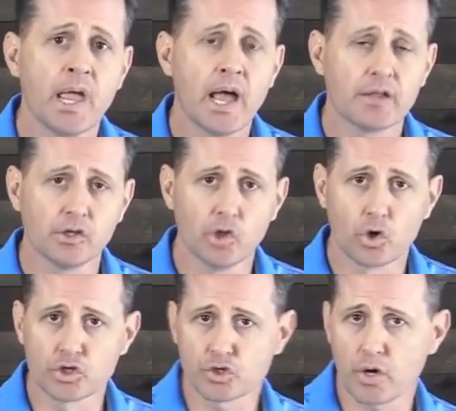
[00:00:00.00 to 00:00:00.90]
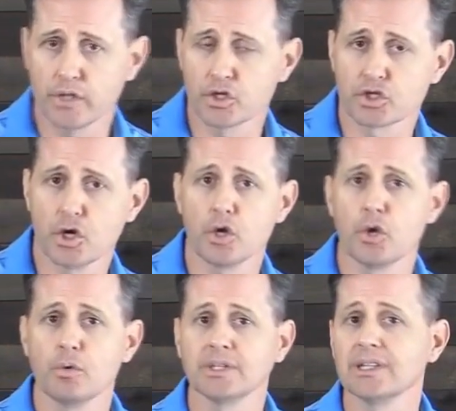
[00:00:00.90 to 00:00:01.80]
and the Lord's trying to show
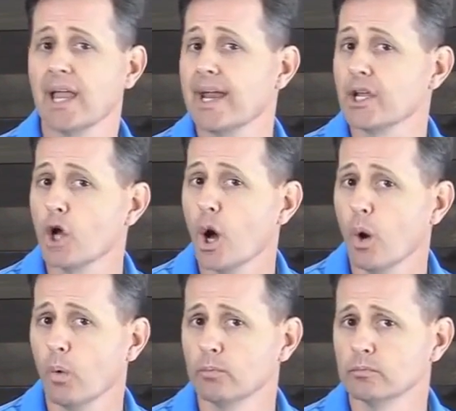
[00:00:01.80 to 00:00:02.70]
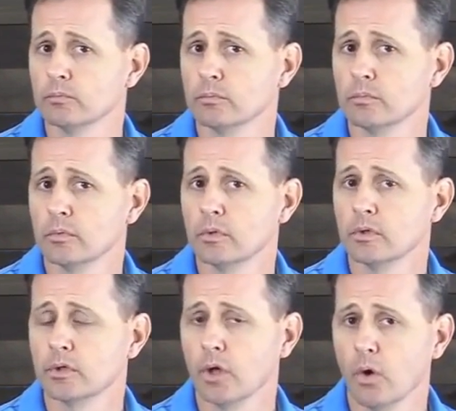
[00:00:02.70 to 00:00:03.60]
you, let it go.
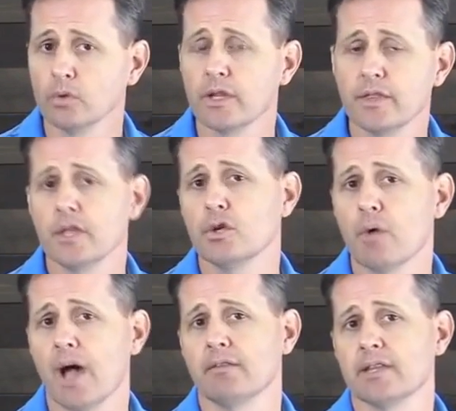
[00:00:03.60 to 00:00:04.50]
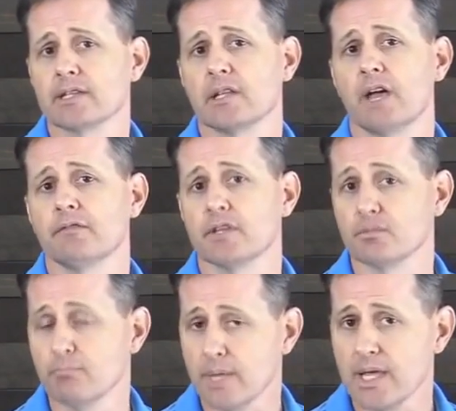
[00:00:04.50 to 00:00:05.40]
The only thing you have in this life
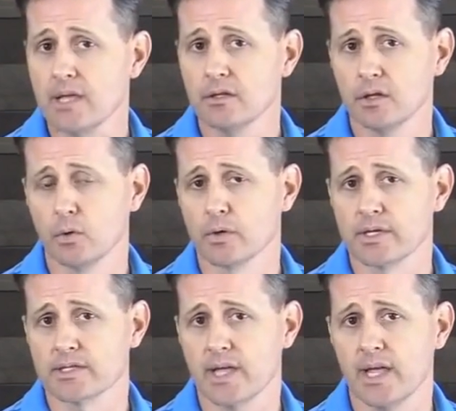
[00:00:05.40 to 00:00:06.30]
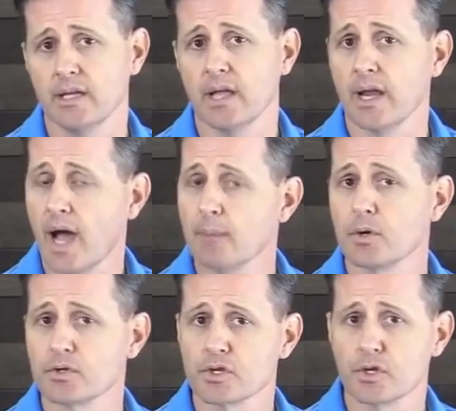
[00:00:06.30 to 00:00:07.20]
is me, the Lord is saying, and I'm
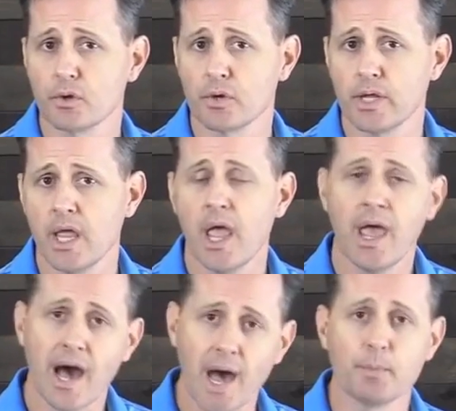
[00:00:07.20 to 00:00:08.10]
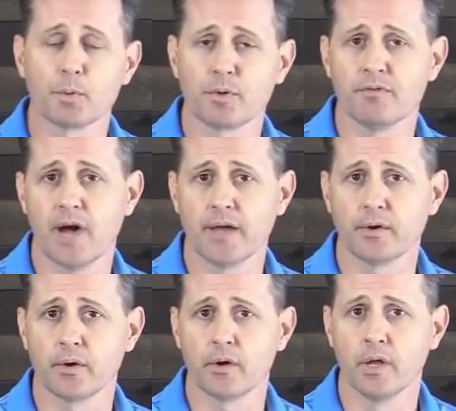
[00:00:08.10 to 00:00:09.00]
your security. I'm your
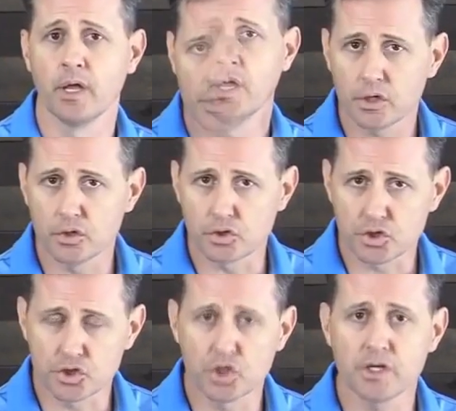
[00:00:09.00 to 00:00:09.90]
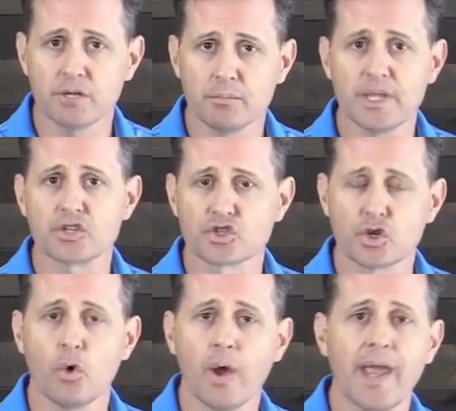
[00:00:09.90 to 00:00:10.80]
provider. You shouldn't be
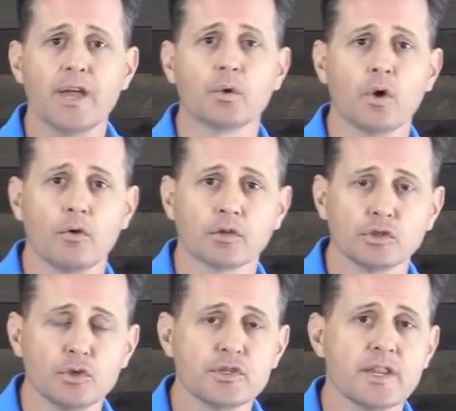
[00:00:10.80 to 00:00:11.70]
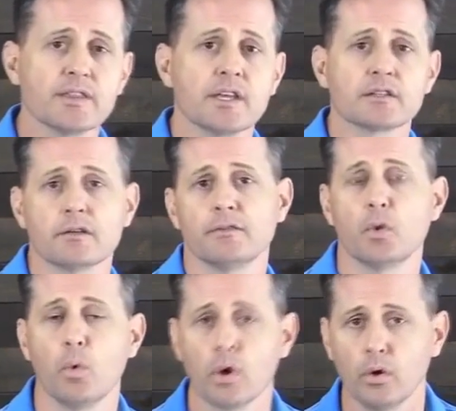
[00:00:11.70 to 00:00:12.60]
so angry over losing things of the
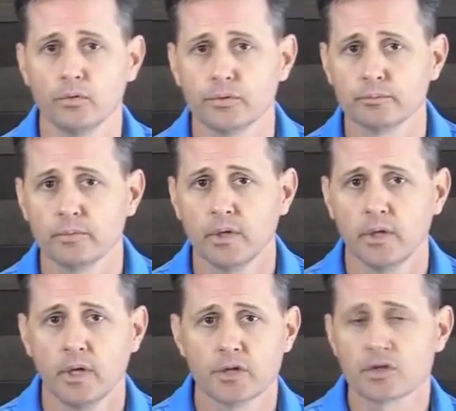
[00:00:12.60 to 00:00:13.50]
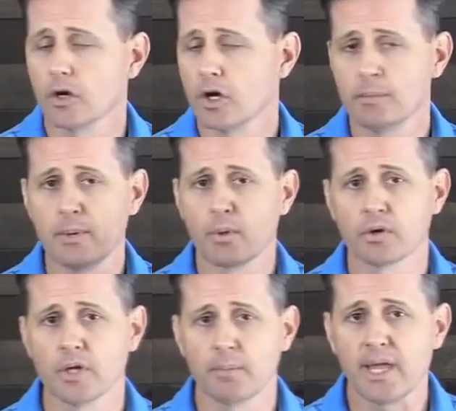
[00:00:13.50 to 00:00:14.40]
world. It's all going to be
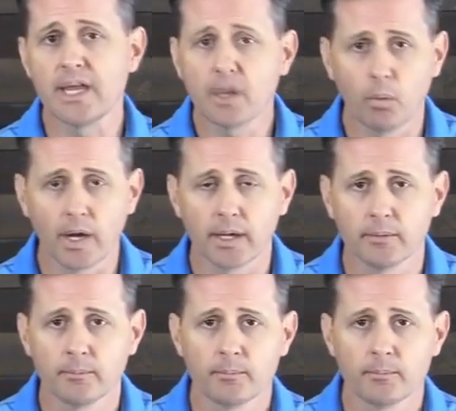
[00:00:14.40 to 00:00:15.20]
burned up anyway.